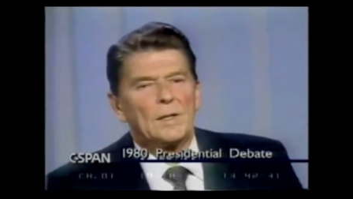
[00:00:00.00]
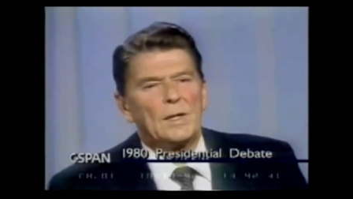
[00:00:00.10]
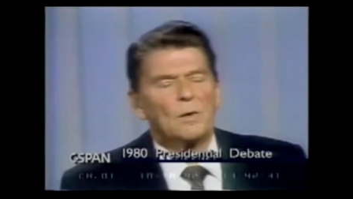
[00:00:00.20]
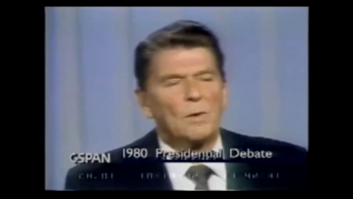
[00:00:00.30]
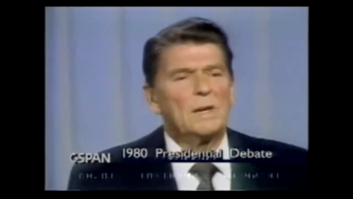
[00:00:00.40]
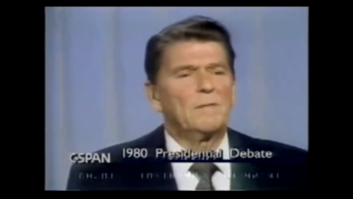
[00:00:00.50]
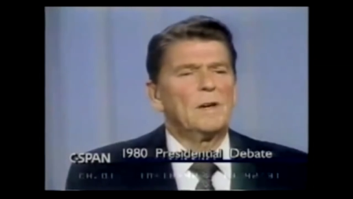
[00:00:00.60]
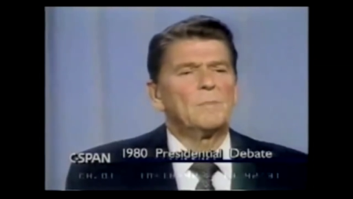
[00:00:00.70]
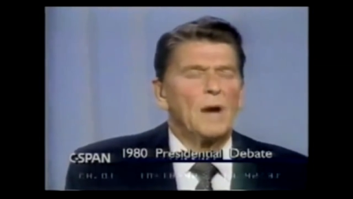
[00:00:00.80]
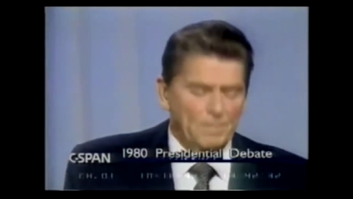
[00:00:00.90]
The degree of
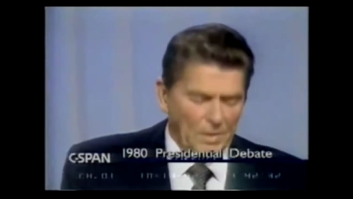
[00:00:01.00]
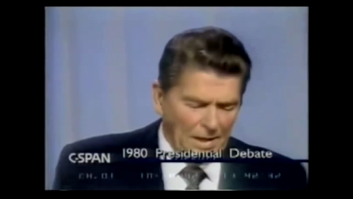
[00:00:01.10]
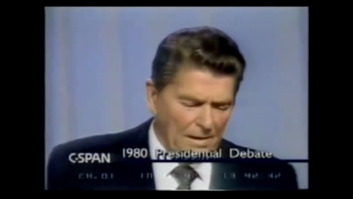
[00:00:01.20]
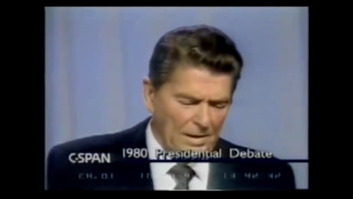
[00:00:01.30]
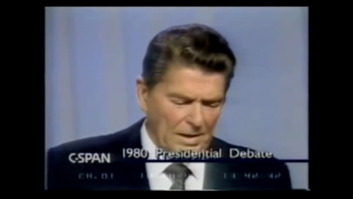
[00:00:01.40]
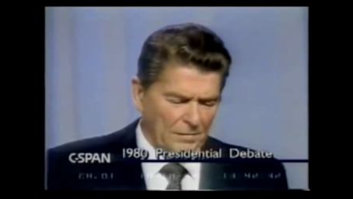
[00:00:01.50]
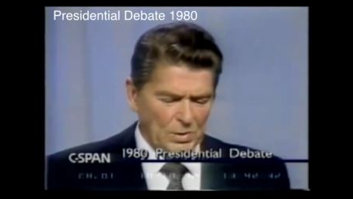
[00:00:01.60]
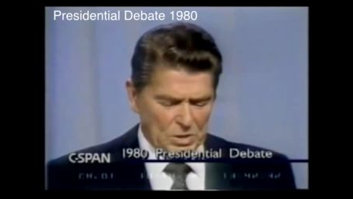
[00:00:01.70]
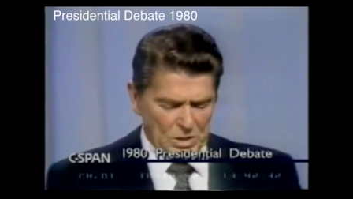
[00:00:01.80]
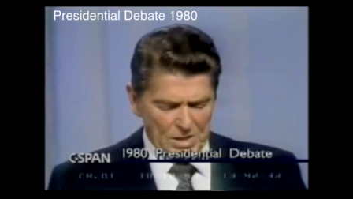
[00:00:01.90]
unpopularity of a
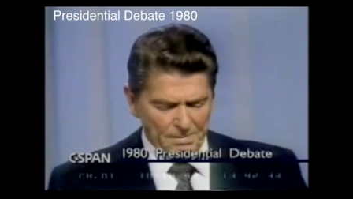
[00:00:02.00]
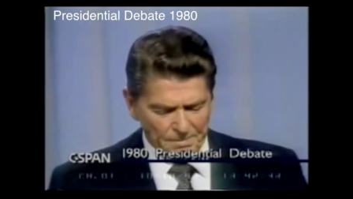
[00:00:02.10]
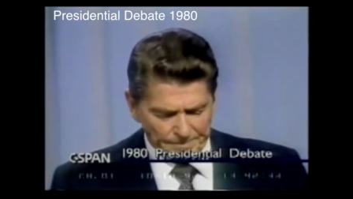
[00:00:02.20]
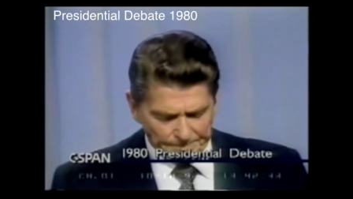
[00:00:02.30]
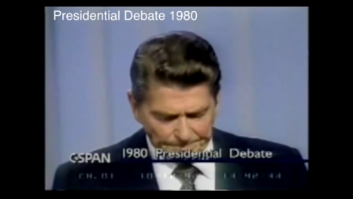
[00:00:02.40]
regime